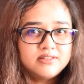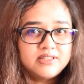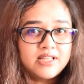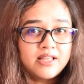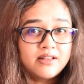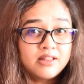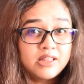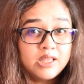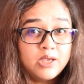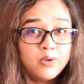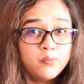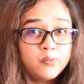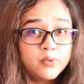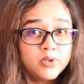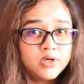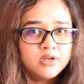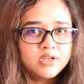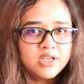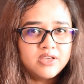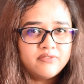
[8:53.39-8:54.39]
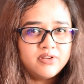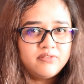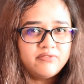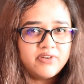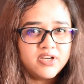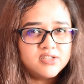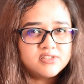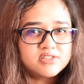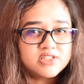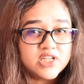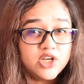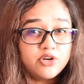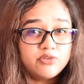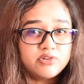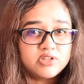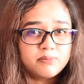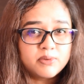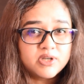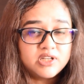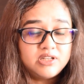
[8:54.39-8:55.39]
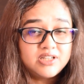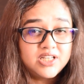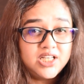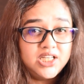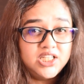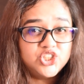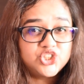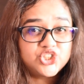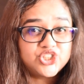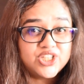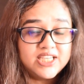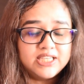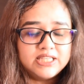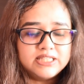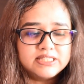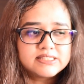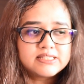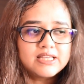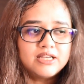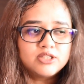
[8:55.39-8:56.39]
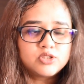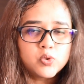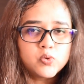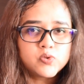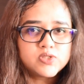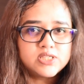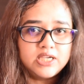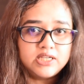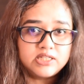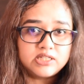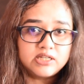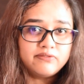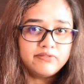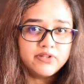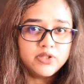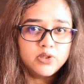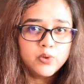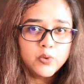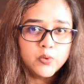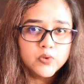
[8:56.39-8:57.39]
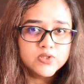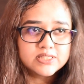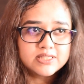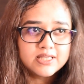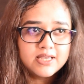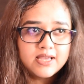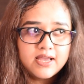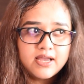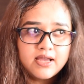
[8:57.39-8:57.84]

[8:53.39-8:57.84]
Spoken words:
that they were given very stereotypical cliches associated with those